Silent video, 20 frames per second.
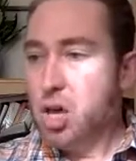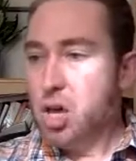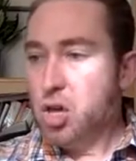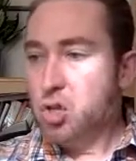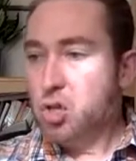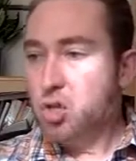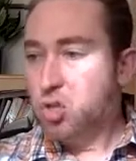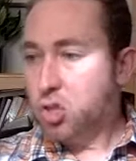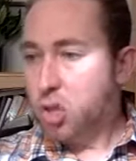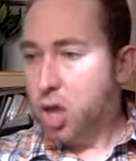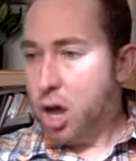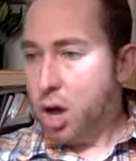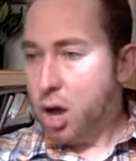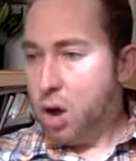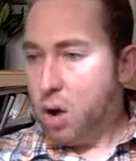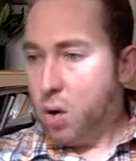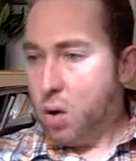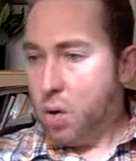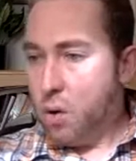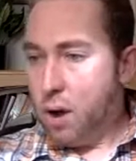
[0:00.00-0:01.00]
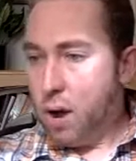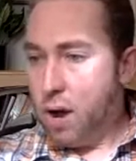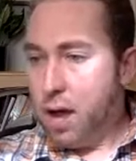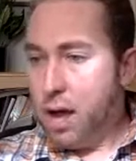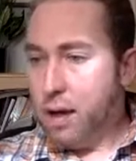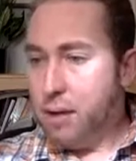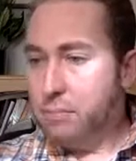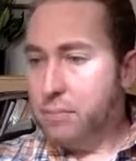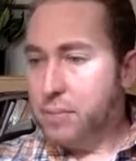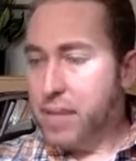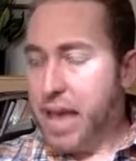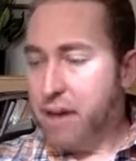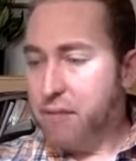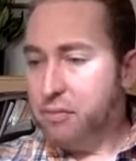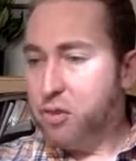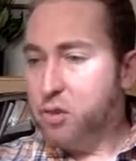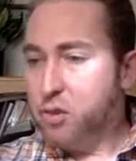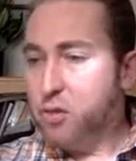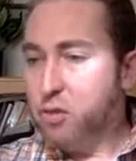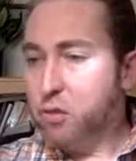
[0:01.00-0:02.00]
So yeah,
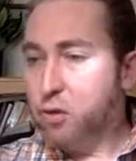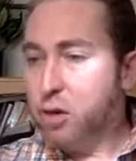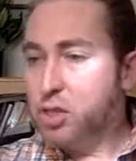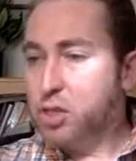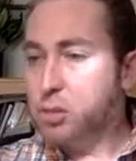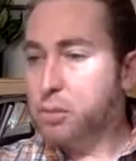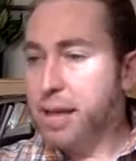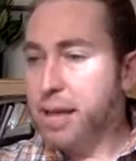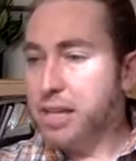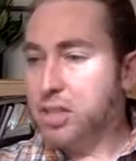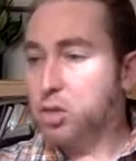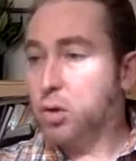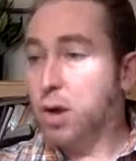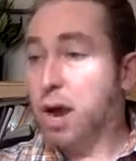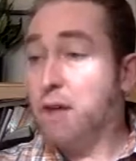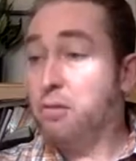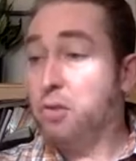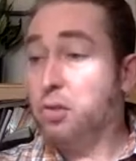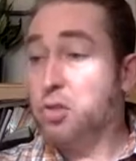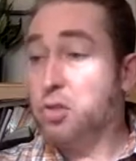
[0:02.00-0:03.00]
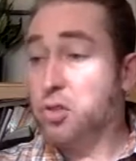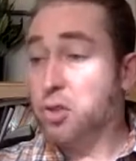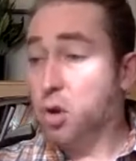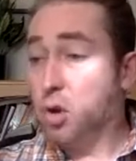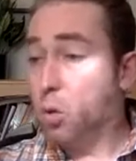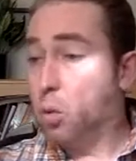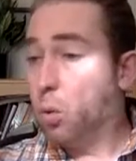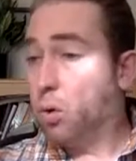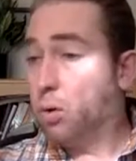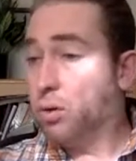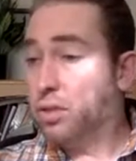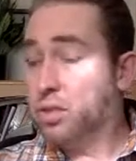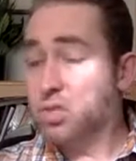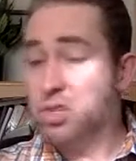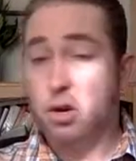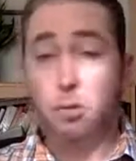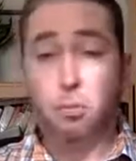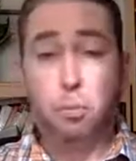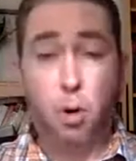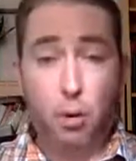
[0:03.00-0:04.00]
few Frenchmen traveled to the New World to
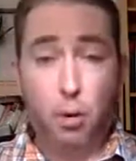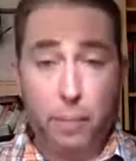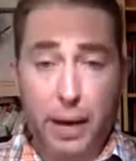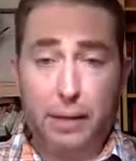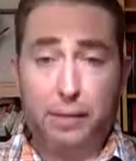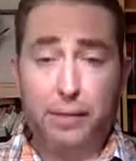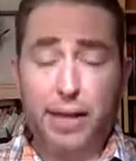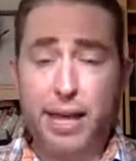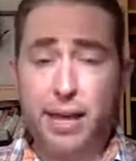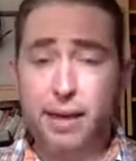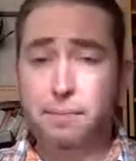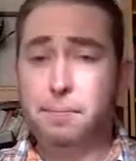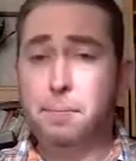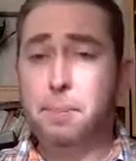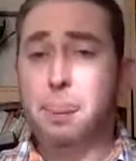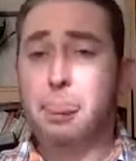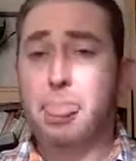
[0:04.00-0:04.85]
settle permanently.